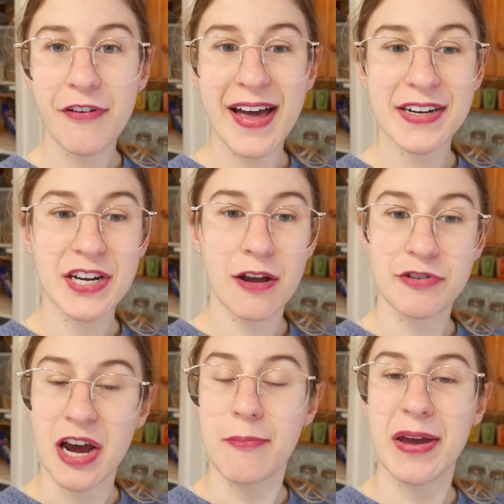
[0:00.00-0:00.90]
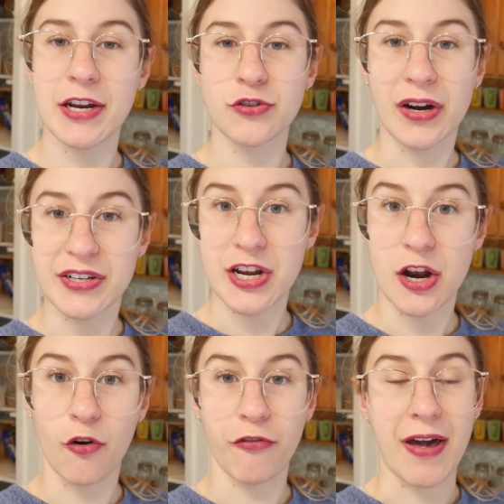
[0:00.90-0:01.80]
fact, if diabetes runs
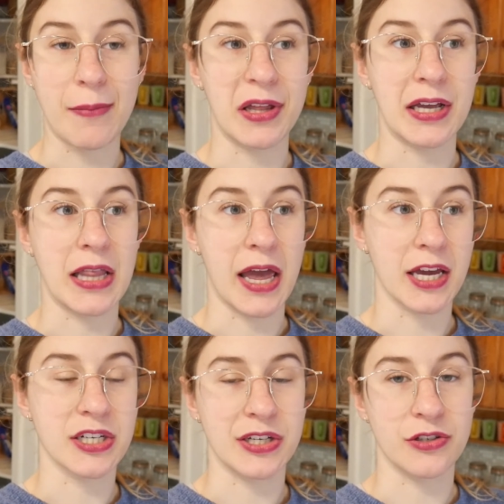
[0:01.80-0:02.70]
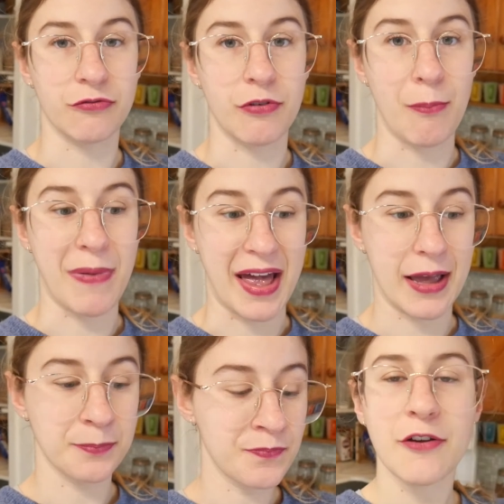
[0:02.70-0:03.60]
in your family like it does for
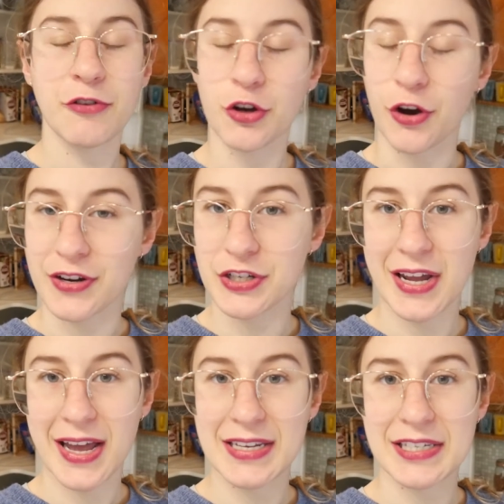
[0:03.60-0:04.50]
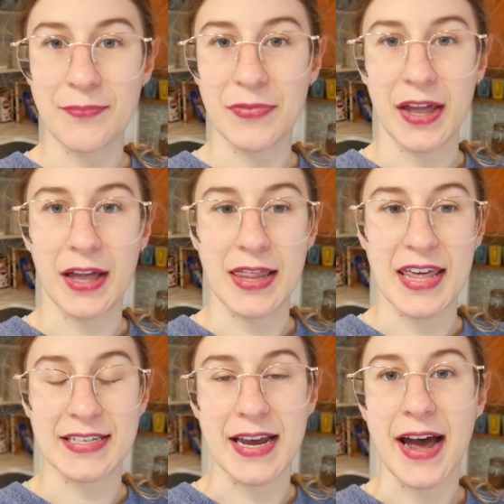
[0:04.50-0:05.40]
me, if you're going to eat something
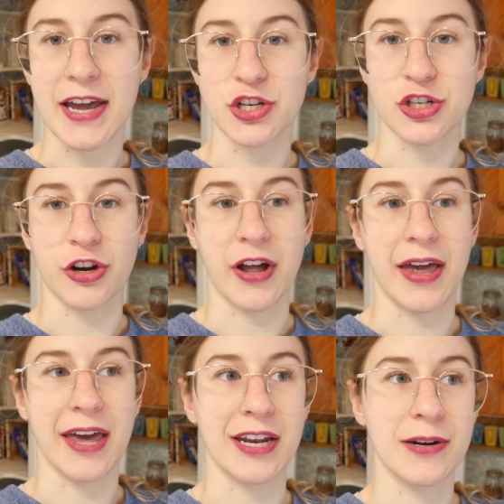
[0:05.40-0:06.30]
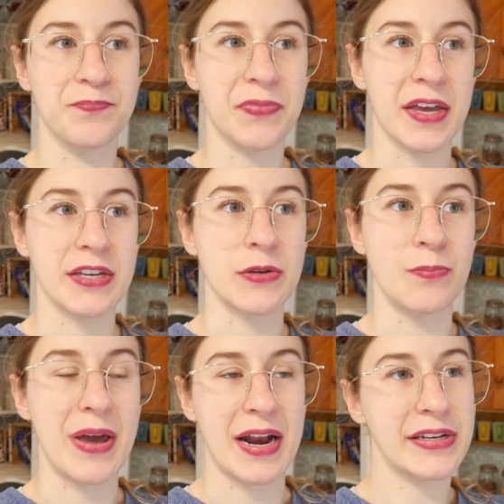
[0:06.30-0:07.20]
that's high in sugar, it
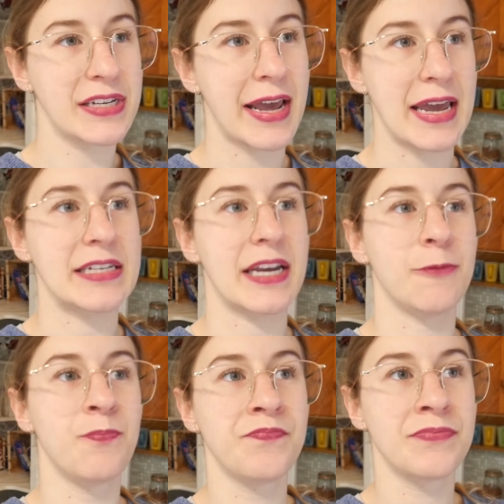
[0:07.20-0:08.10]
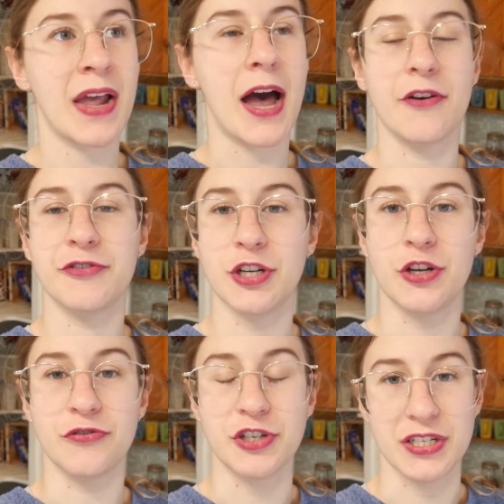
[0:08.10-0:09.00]
is better to eat it after
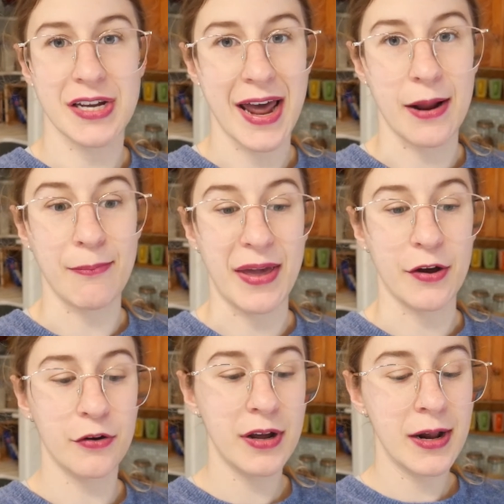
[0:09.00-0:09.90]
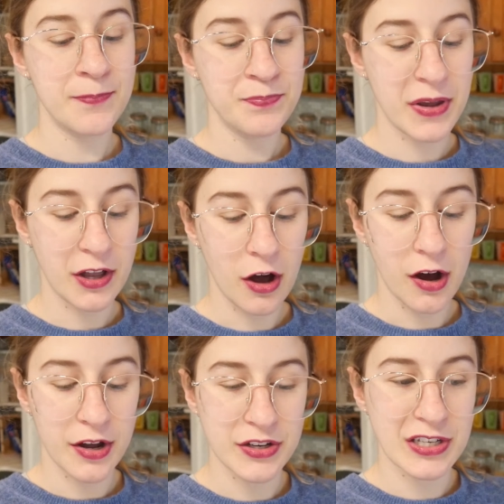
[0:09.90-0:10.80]
you've just had a meal
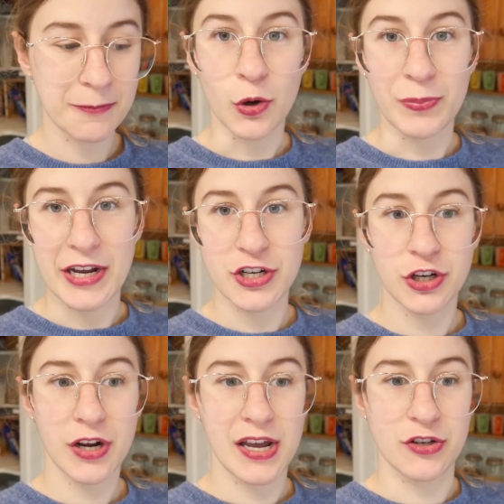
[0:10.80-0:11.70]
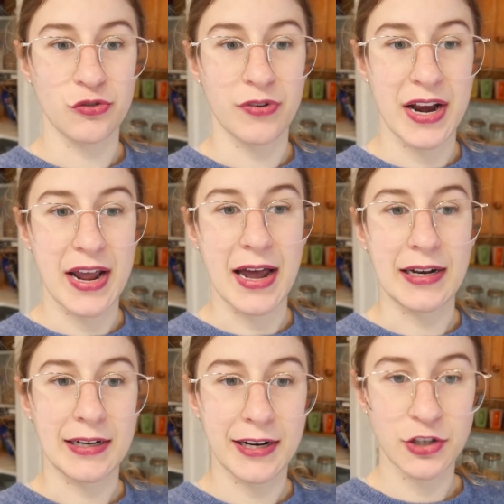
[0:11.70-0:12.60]
because your blood sugar is already a
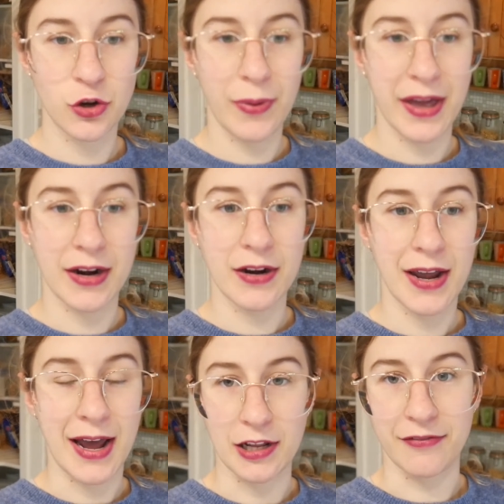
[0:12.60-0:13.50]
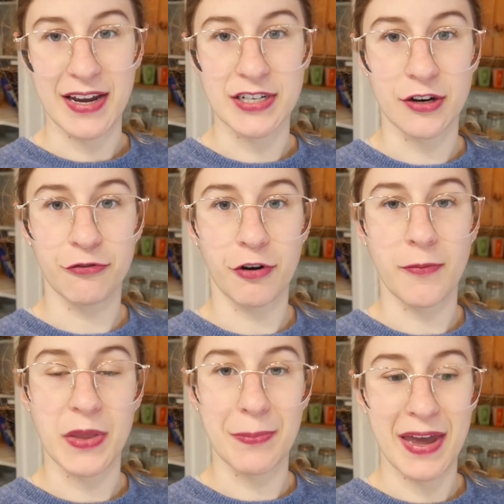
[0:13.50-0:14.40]
little bit elevated
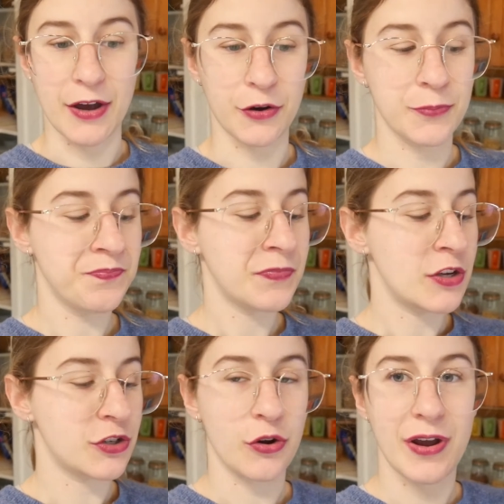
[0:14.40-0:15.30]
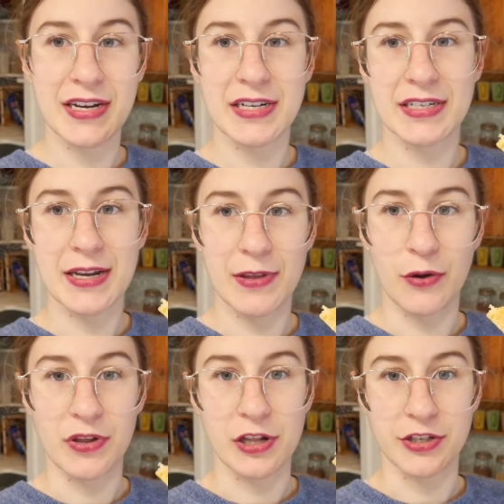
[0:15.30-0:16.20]
from the meal. So eating
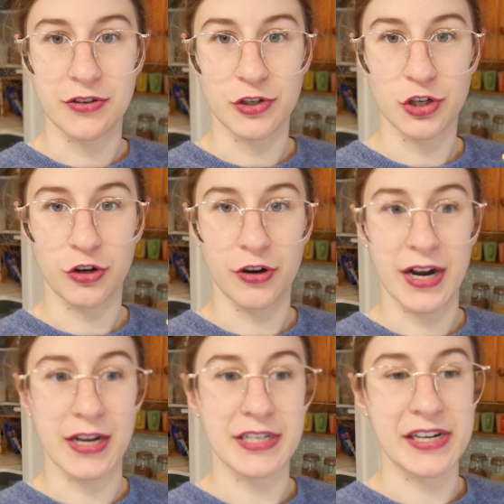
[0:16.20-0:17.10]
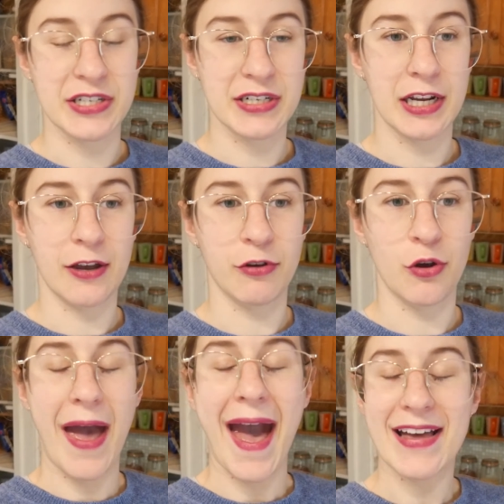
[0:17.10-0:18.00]
something with lots of sugar in it doesn't give
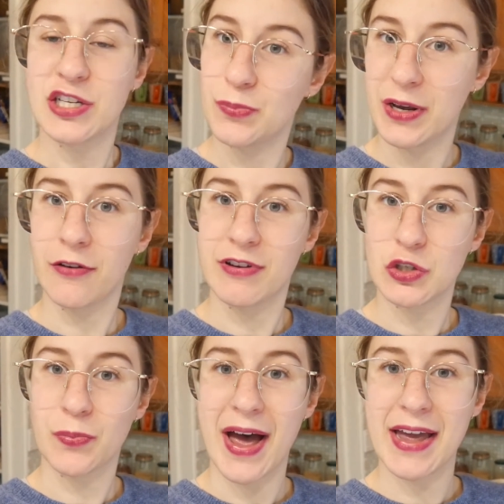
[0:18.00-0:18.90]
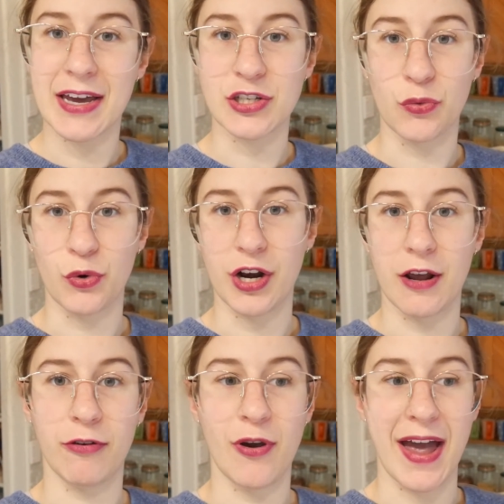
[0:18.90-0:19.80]
you as big of a spike as it would
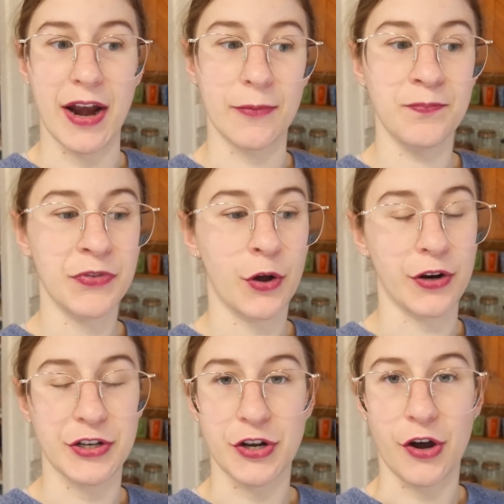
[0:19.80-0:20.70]
if you ate it on its